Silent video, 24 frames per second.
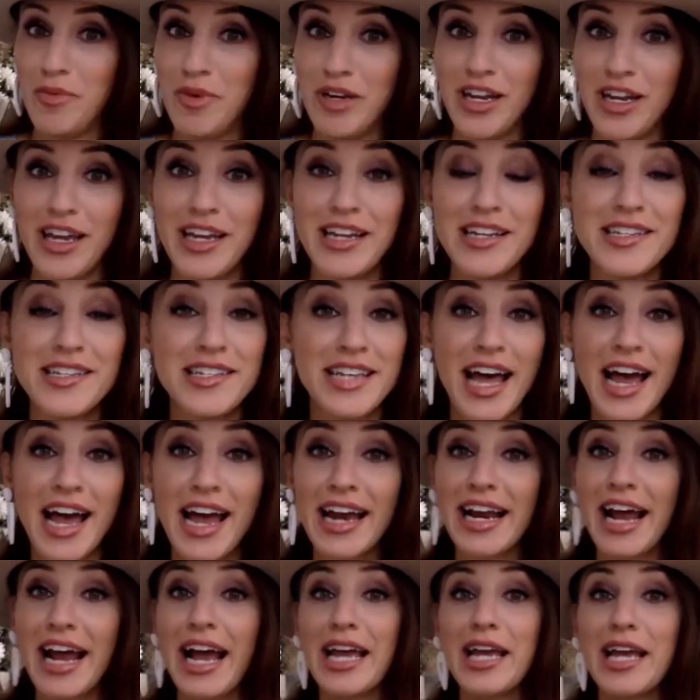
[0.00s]
But
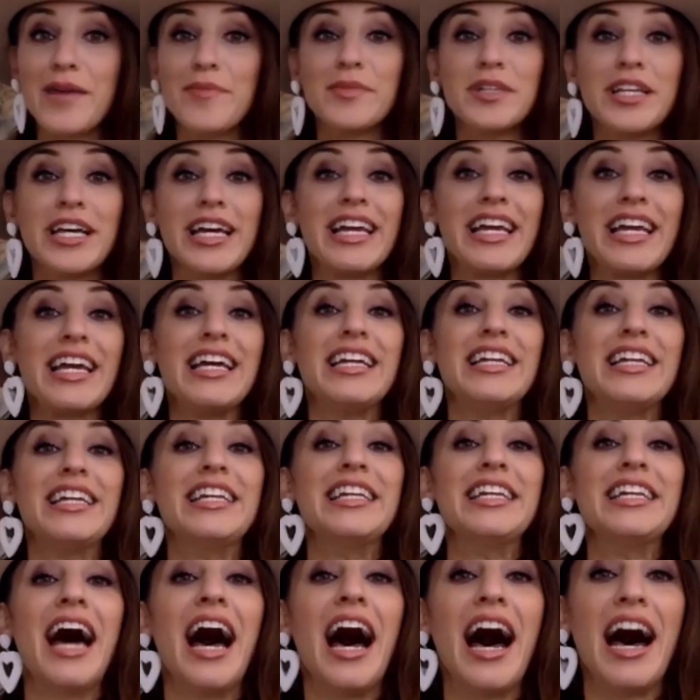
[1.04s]
inside, I am like
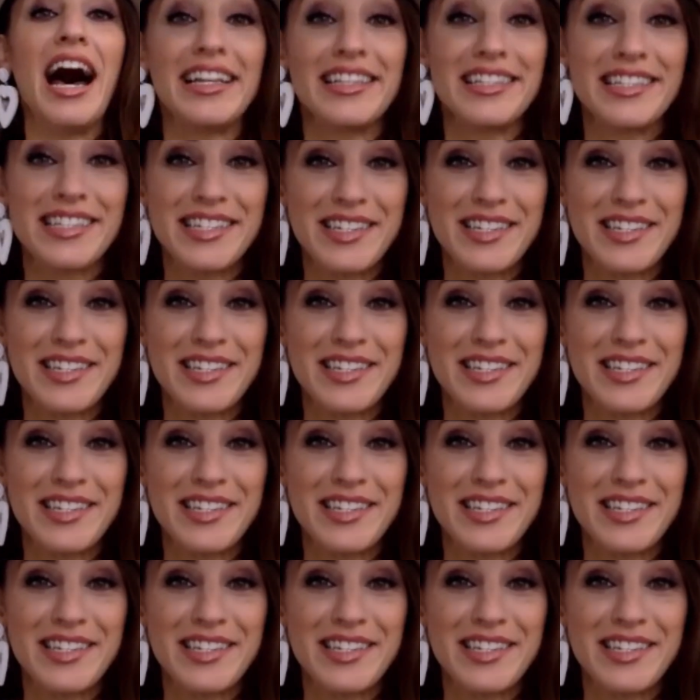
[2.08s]
in knots.